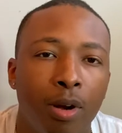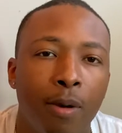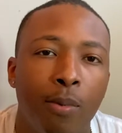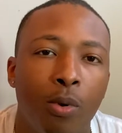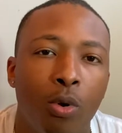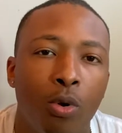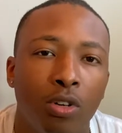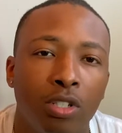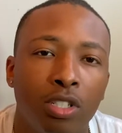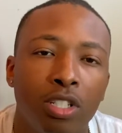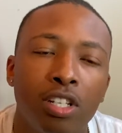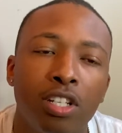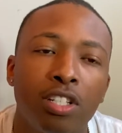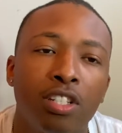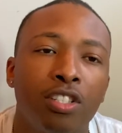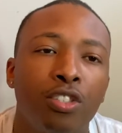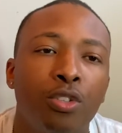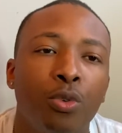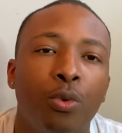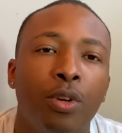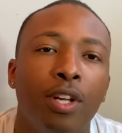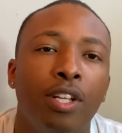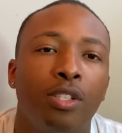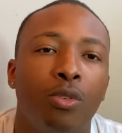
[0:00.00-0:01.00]
course. This is
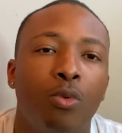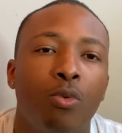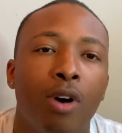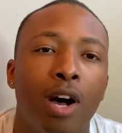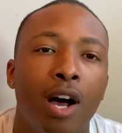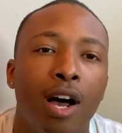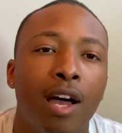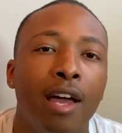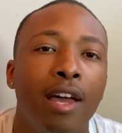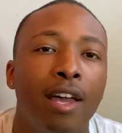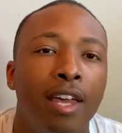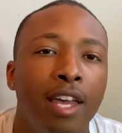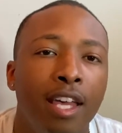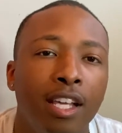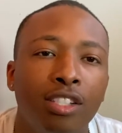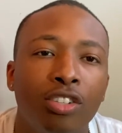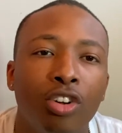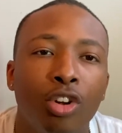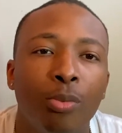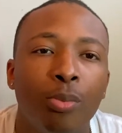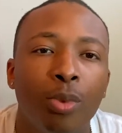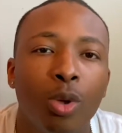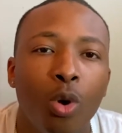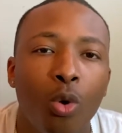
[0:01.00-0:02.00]
the reason why. It's
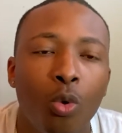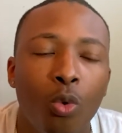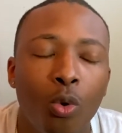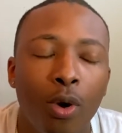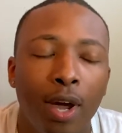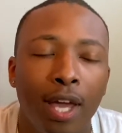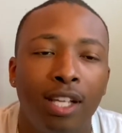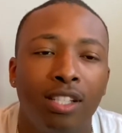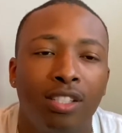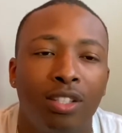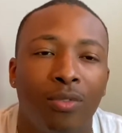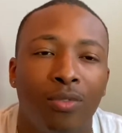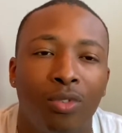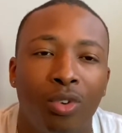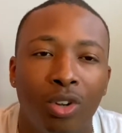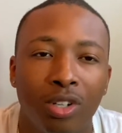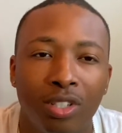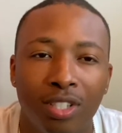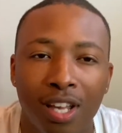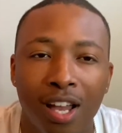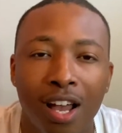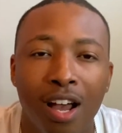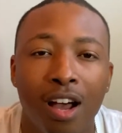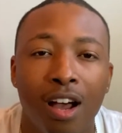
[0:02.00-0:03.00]
going to be a waste of your
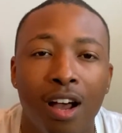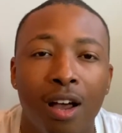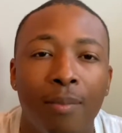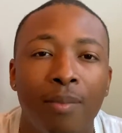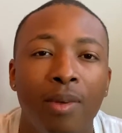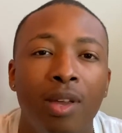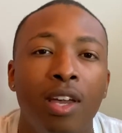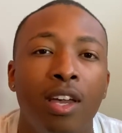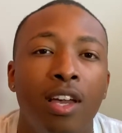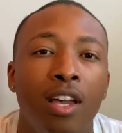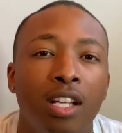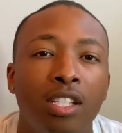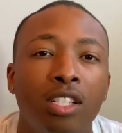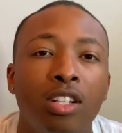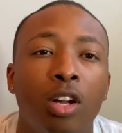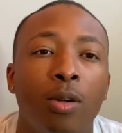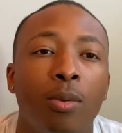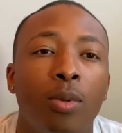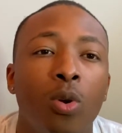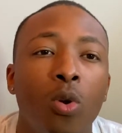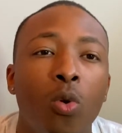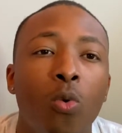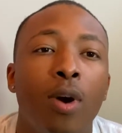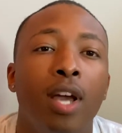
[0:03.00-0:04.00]
time. It's going to
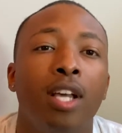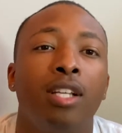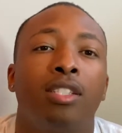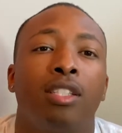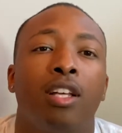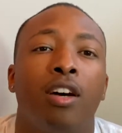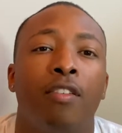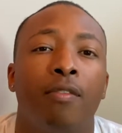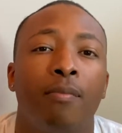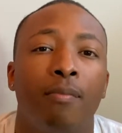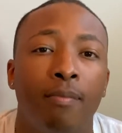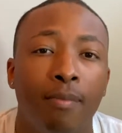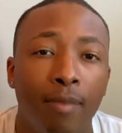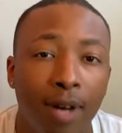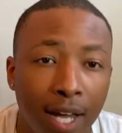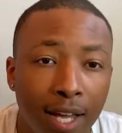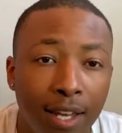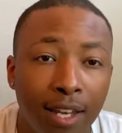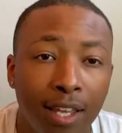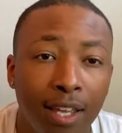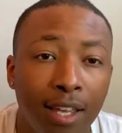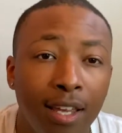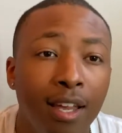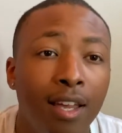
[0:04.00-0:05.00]
be a waste of
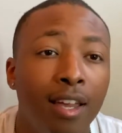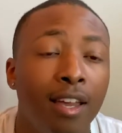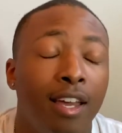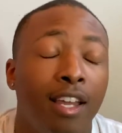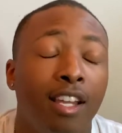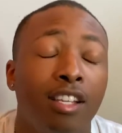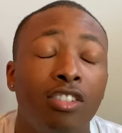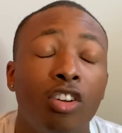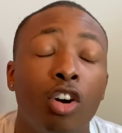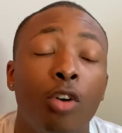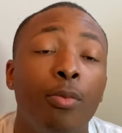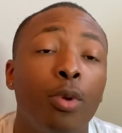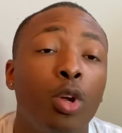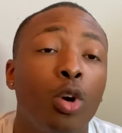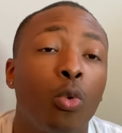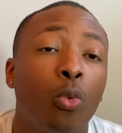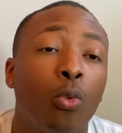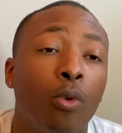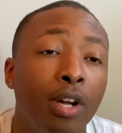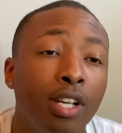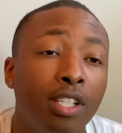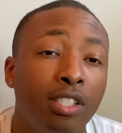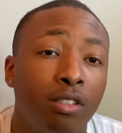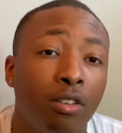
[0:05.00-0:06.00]
money, and it's going to be a
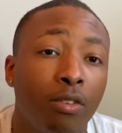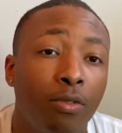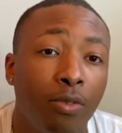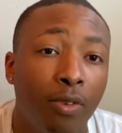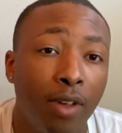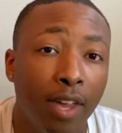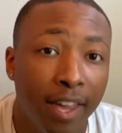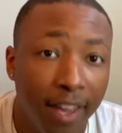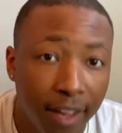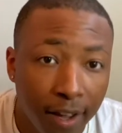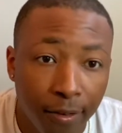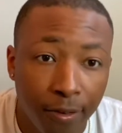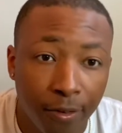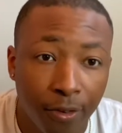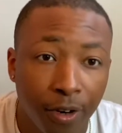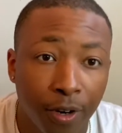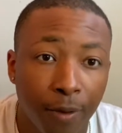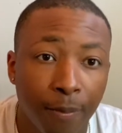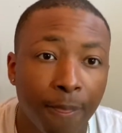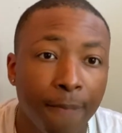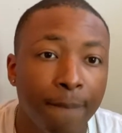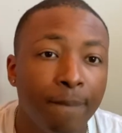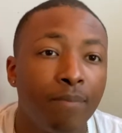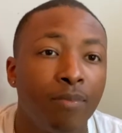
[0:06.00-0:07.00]
waste of
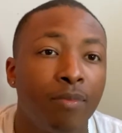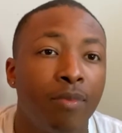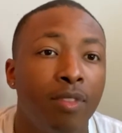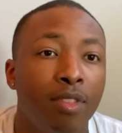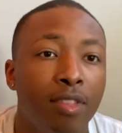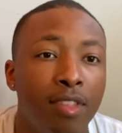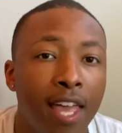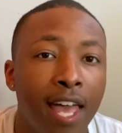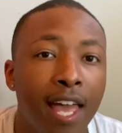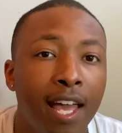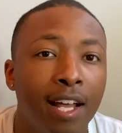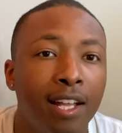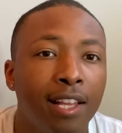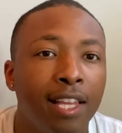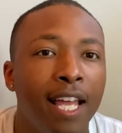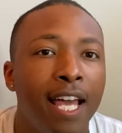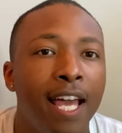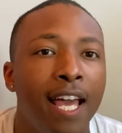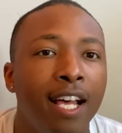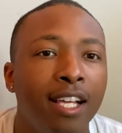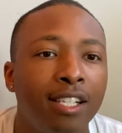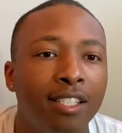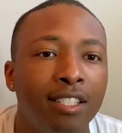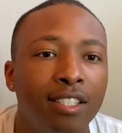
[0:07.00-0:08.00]
effort. That
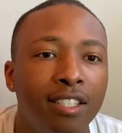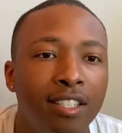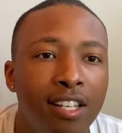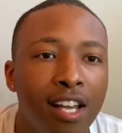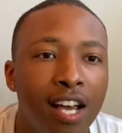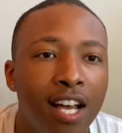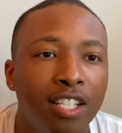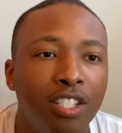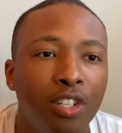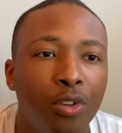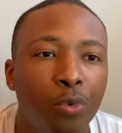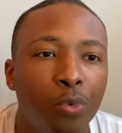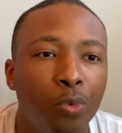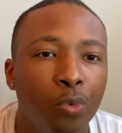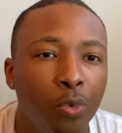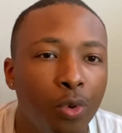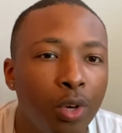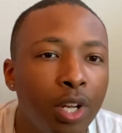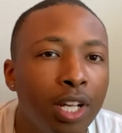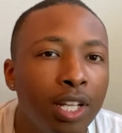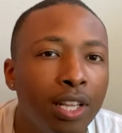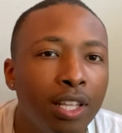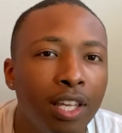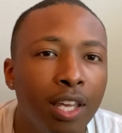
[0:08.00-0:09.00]
class doesn't
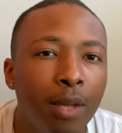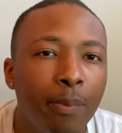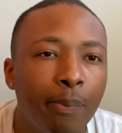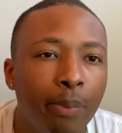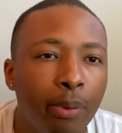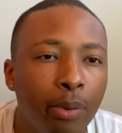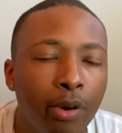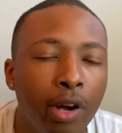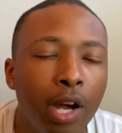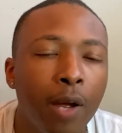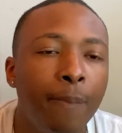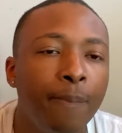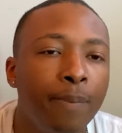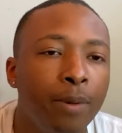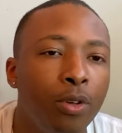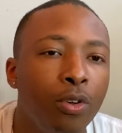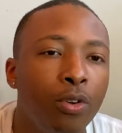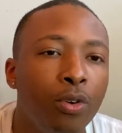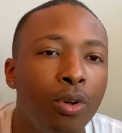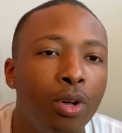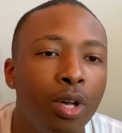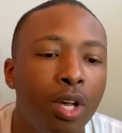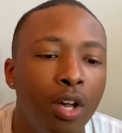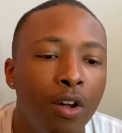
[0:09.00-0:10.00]
really prep
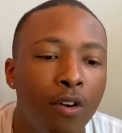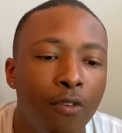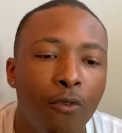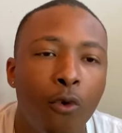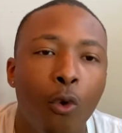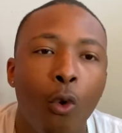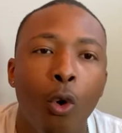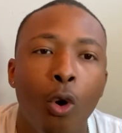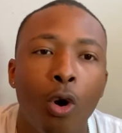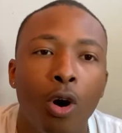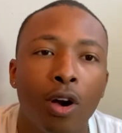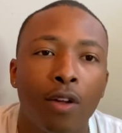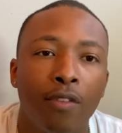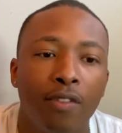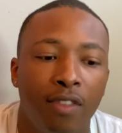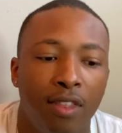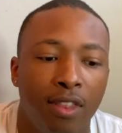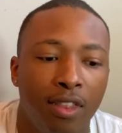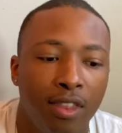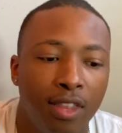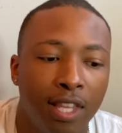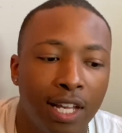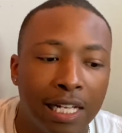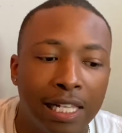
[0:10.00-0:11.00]
you for
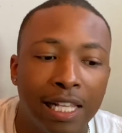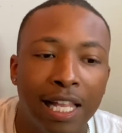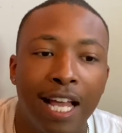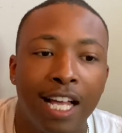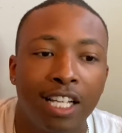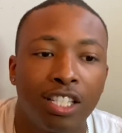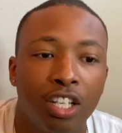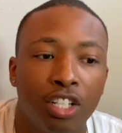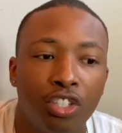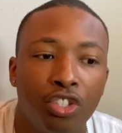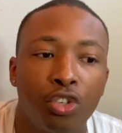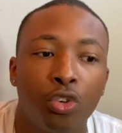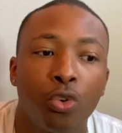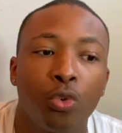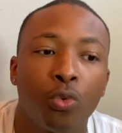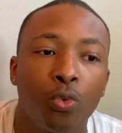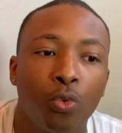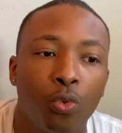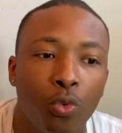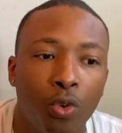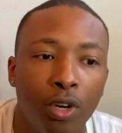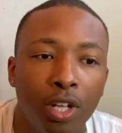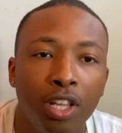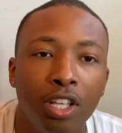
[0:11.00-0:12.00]
the class that you're
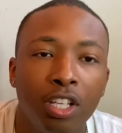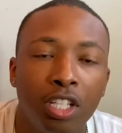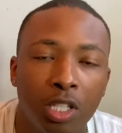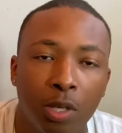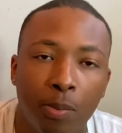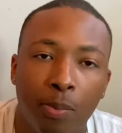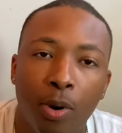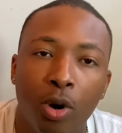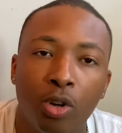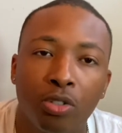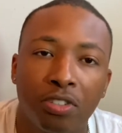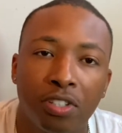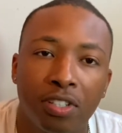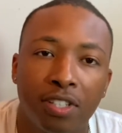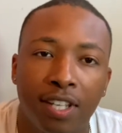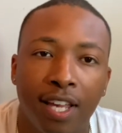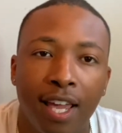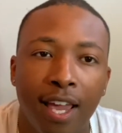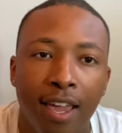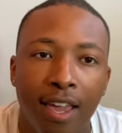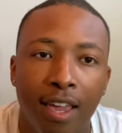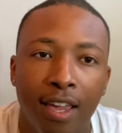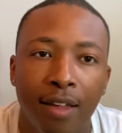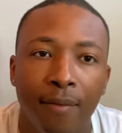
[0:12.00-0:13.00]
really supposed to
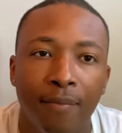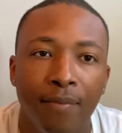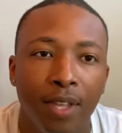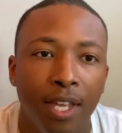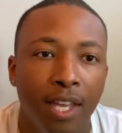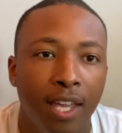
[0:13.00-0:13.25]
take.